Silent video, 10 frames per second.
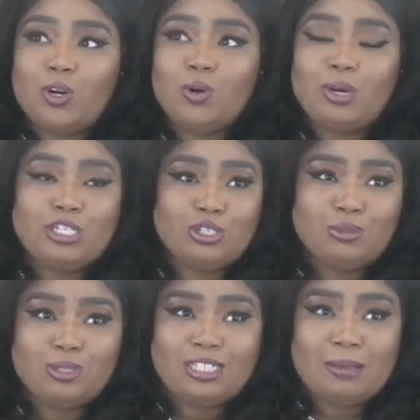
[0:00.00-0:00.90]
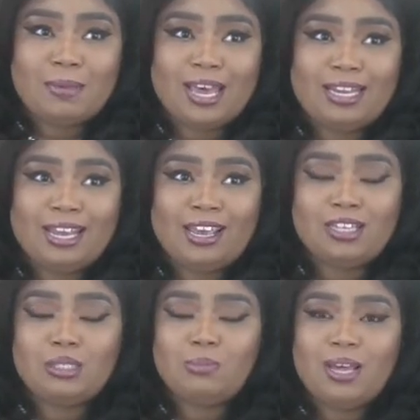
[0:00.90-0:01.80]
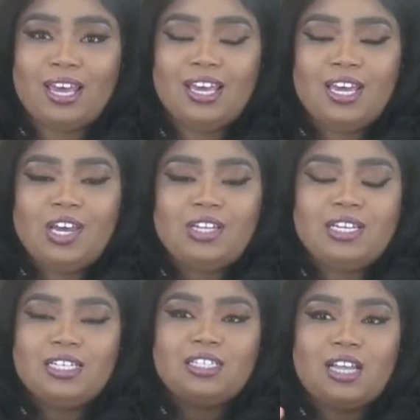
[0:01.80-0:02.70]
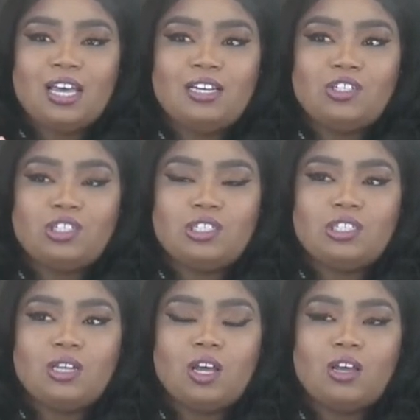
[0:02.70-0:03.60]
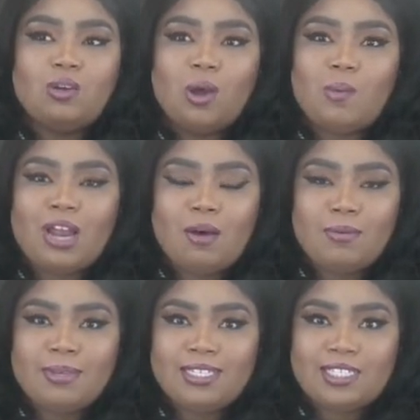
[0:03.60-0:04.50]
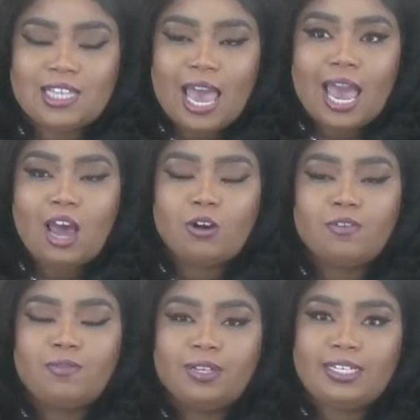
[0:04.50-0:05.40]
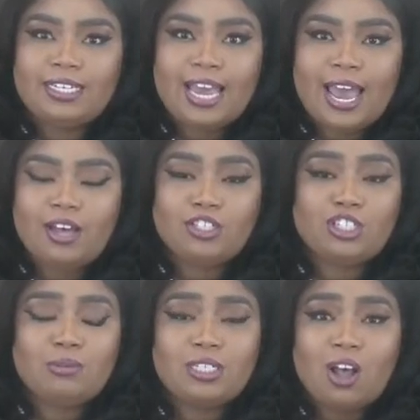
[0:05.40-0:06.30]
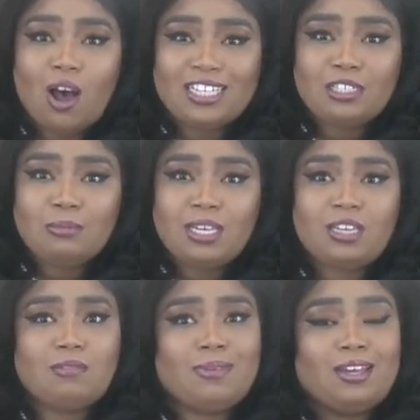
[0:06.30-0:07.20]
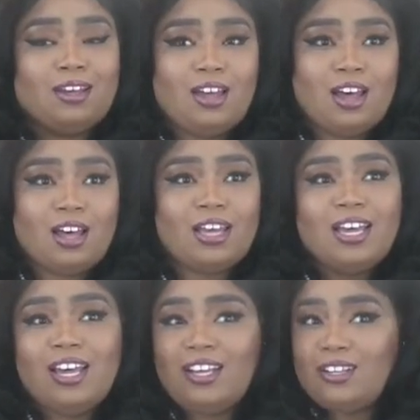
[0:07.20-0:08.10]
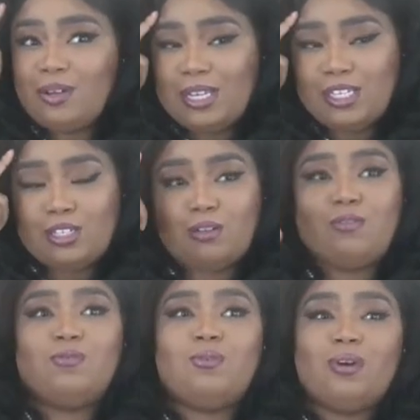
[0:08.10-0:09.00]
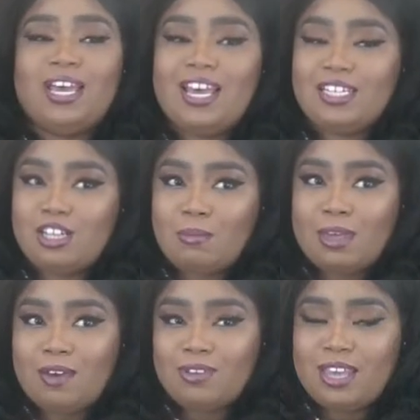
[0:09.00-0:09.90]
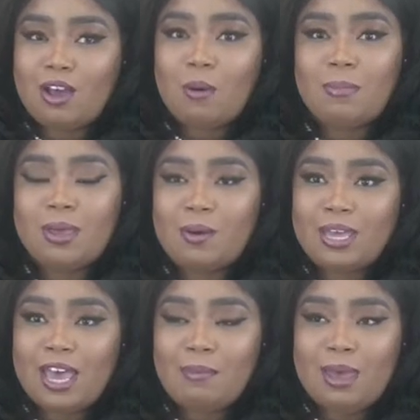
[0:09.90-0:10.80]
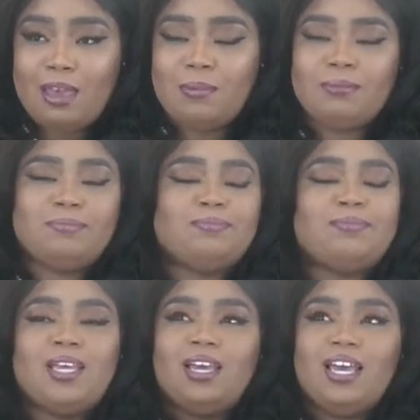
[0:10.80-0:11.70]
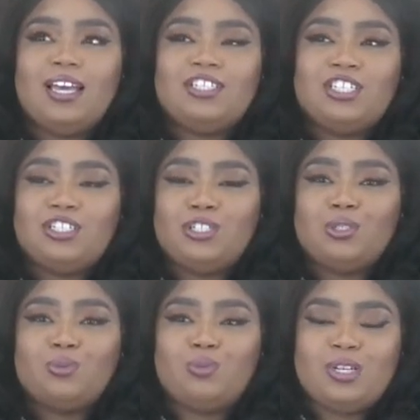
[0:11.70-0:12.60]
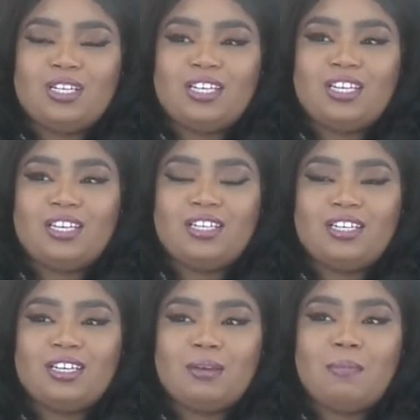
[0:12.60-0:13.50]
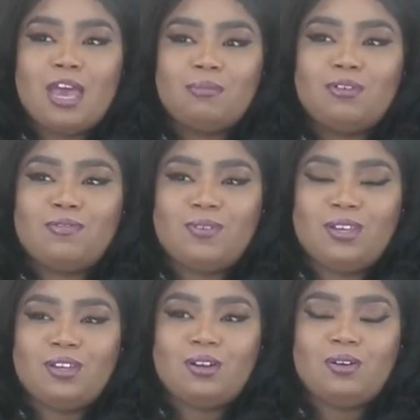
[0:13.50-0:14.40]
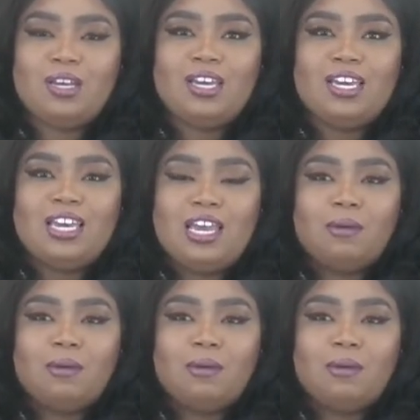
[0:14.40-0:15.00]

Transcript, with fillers: of her grandchildren was in my class. But this lady just, when I would be sad or feeling down, she would talk to me, give me a hug, little kiss on the forehead, tell me everything was going to be okay, baby. And she just really made me feel important.